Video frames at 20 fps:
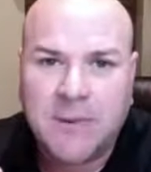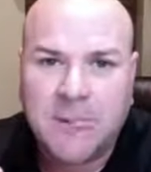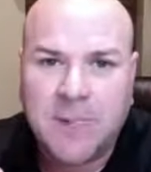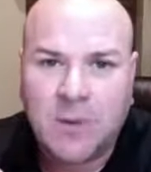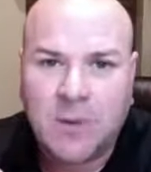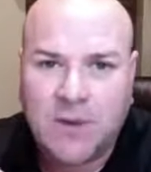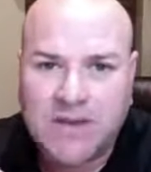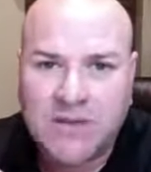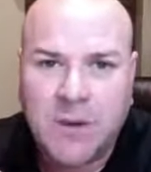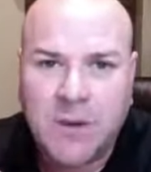The
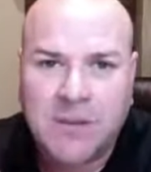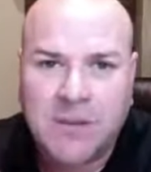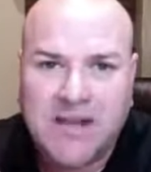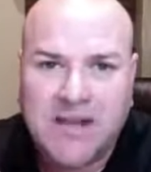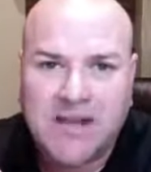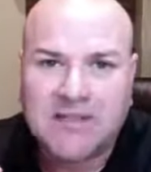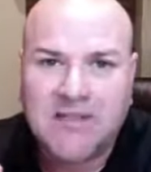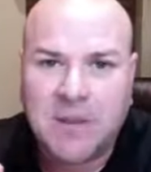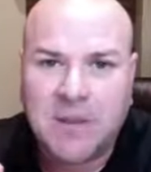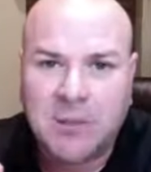reason why we
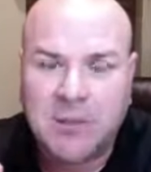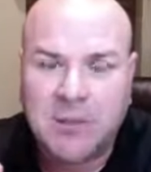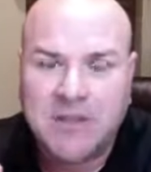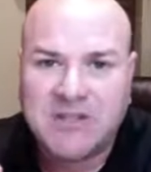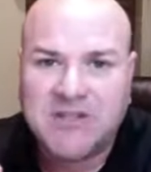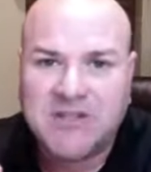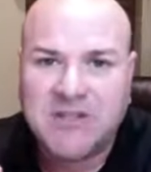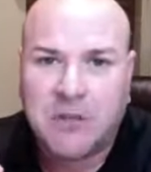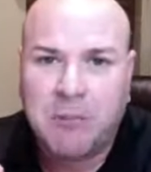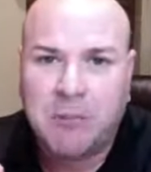take
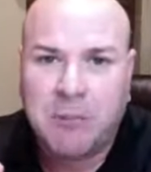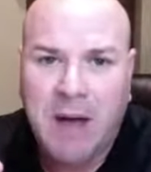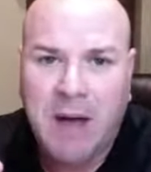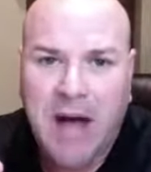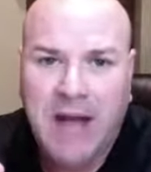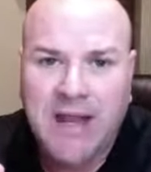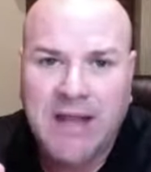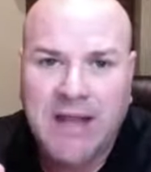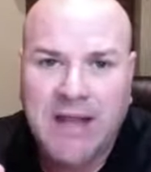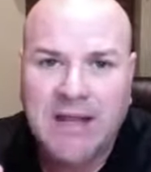supplements is your
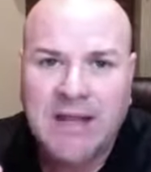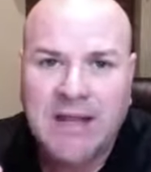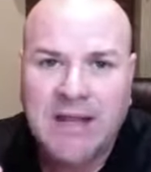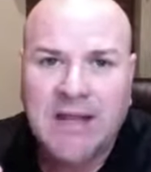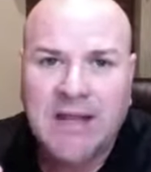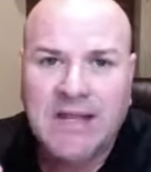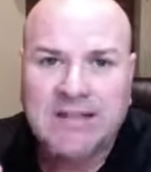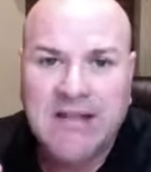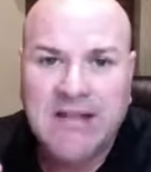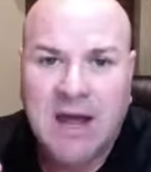body
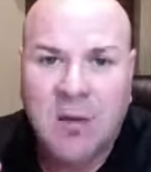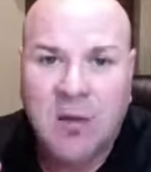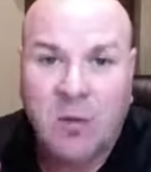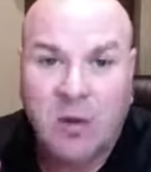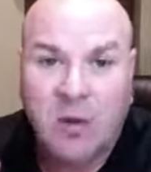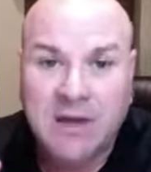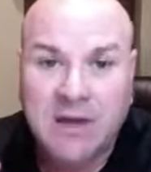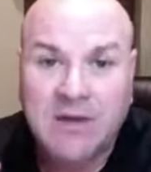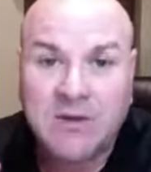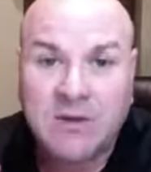is not
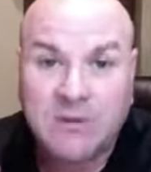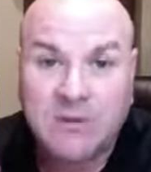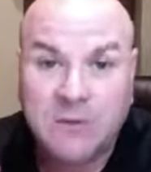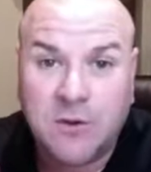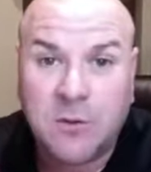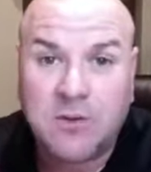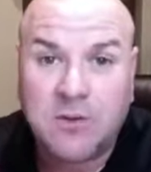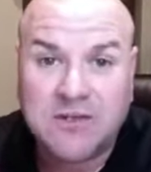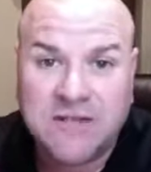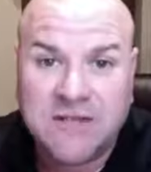working to its
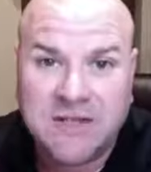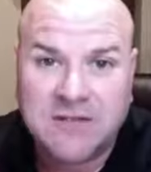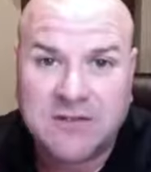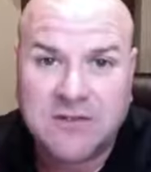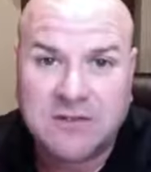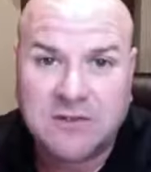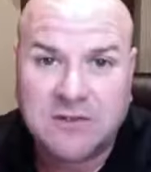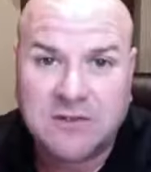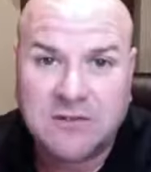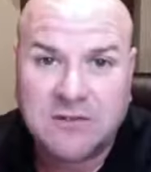full
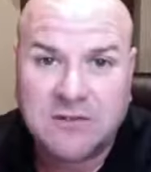potential.